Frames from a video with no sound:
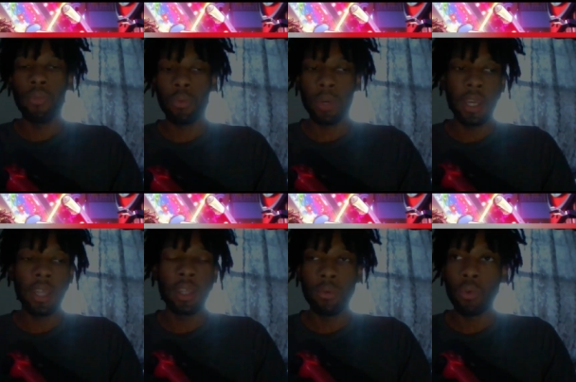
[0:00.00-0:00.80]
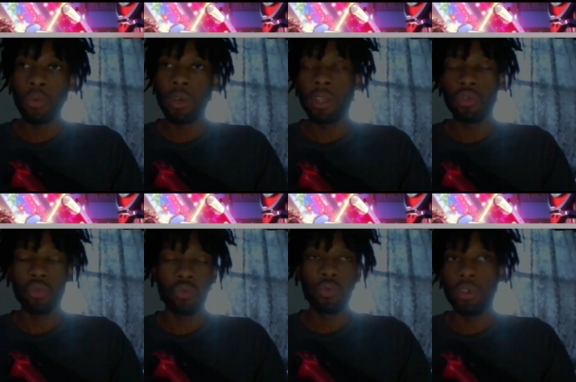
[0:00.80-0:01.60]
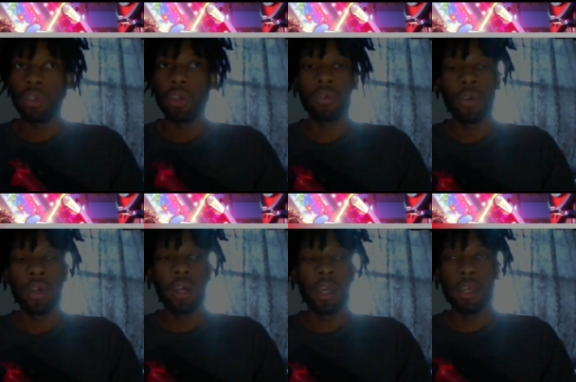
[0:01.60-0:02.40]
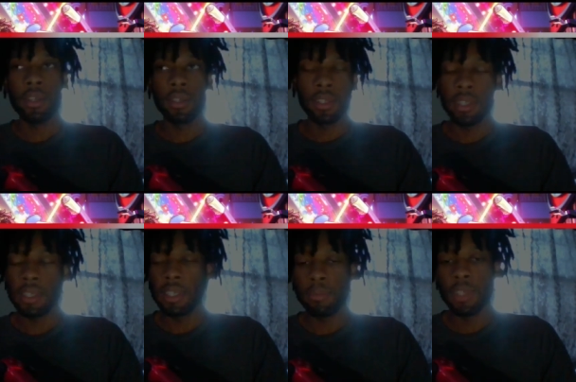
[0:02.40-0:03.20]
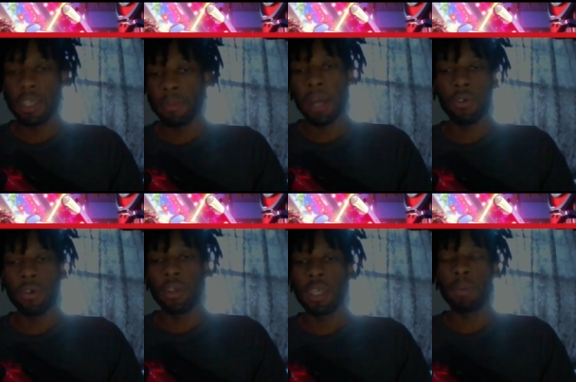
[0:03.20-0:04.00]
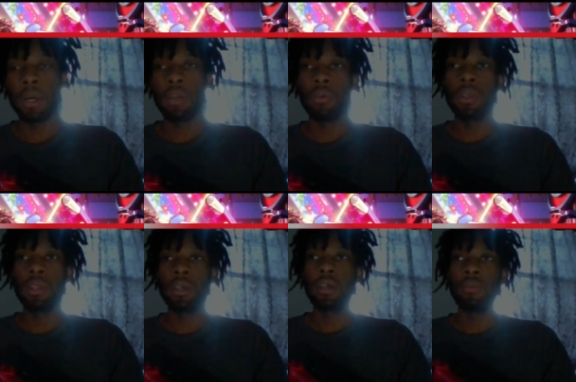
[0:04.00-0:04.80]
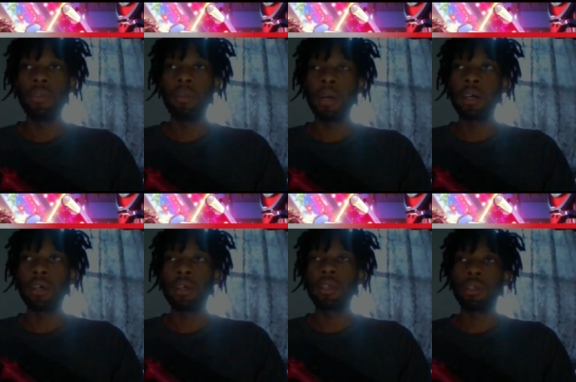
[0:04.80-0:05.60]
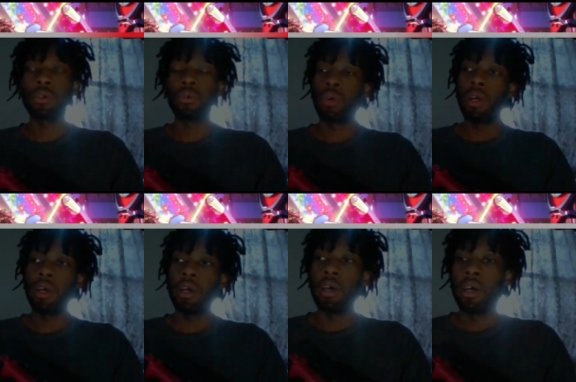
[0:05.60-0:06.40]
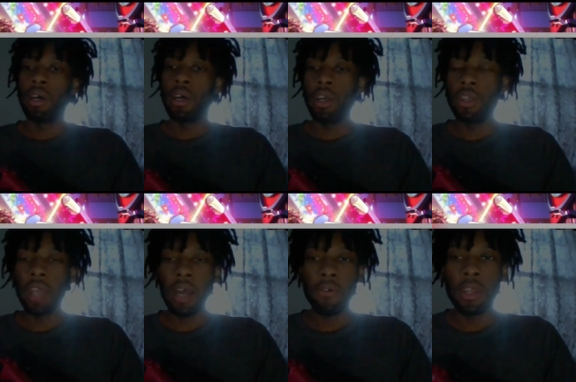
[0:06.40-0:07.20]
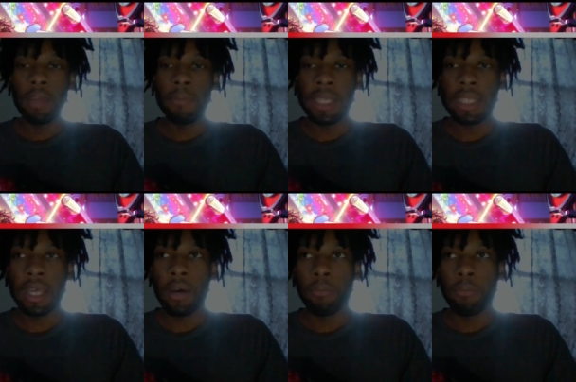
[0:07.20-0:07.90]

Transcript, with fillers: written and wrote and drawn. You know, it's spot on. It's spot on with the manga. So you're not really missing out